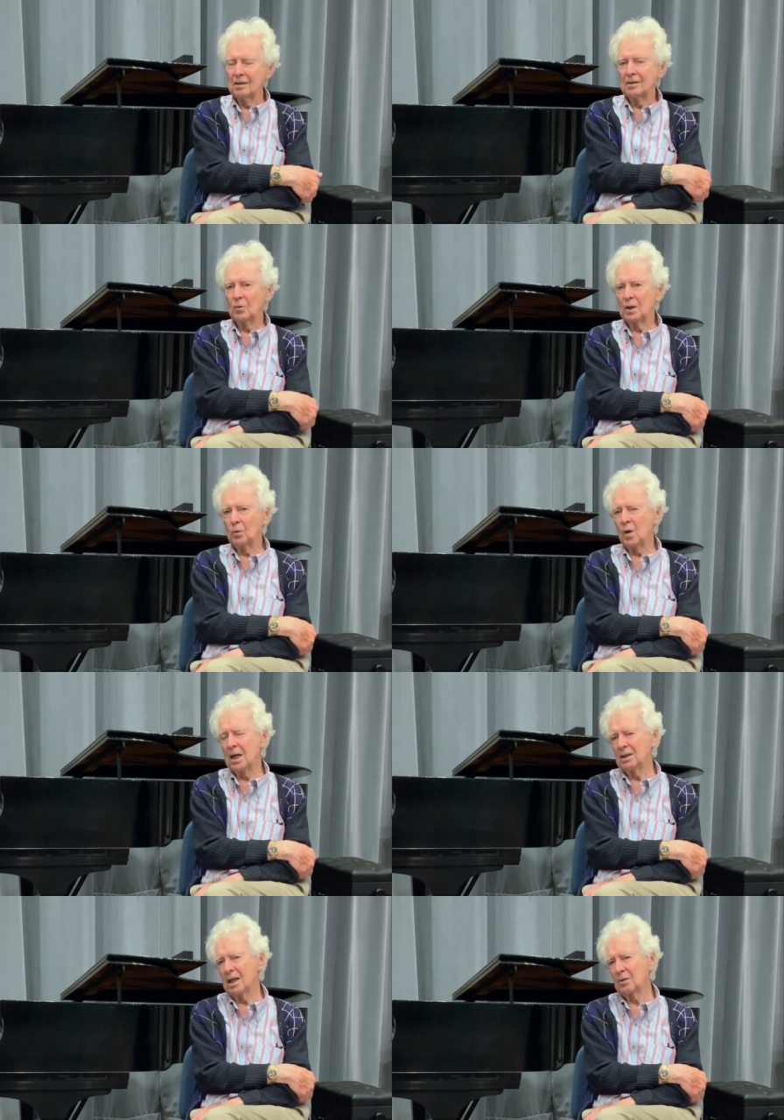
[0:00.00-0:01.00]

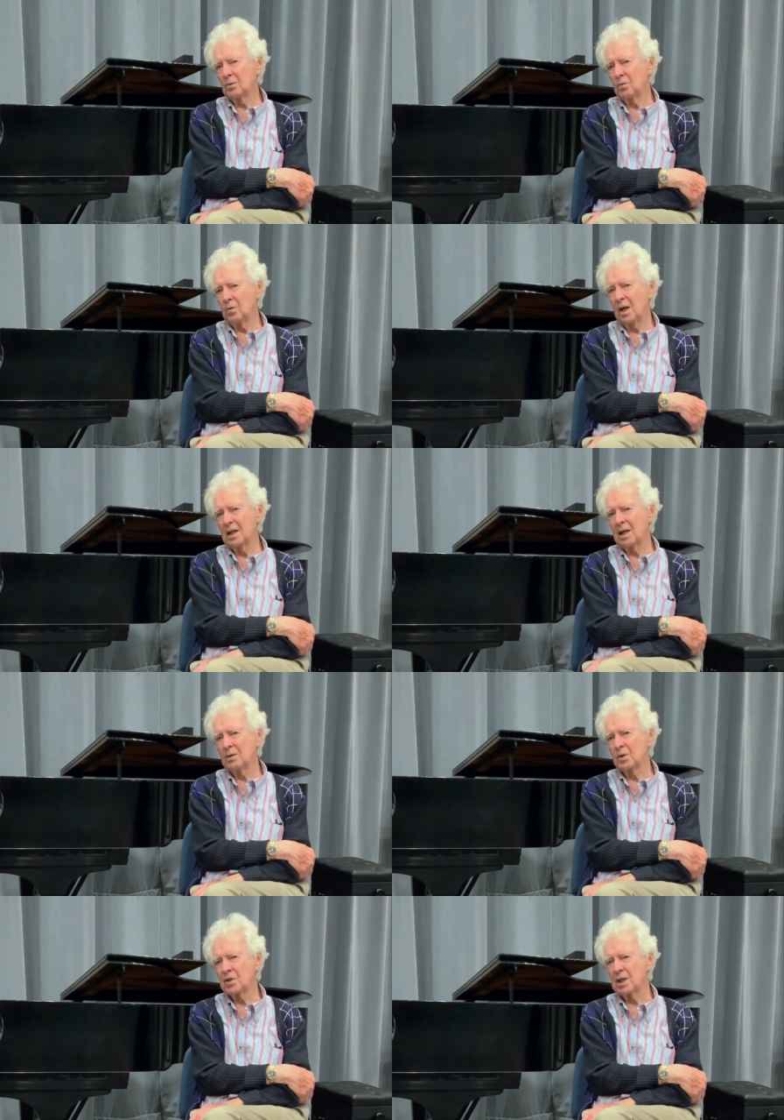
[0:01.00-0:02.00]
while I was